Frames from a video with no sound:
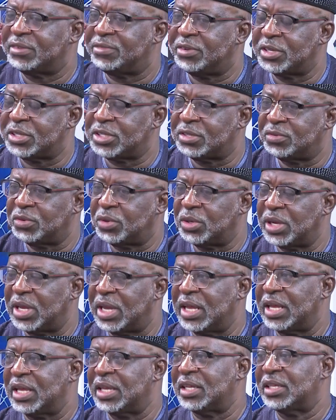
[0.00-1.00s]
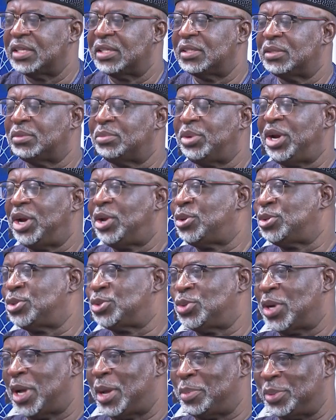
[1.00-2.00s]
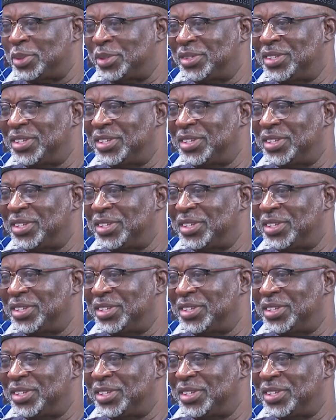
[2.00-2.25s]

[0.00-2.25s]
first of all, miracles do happen,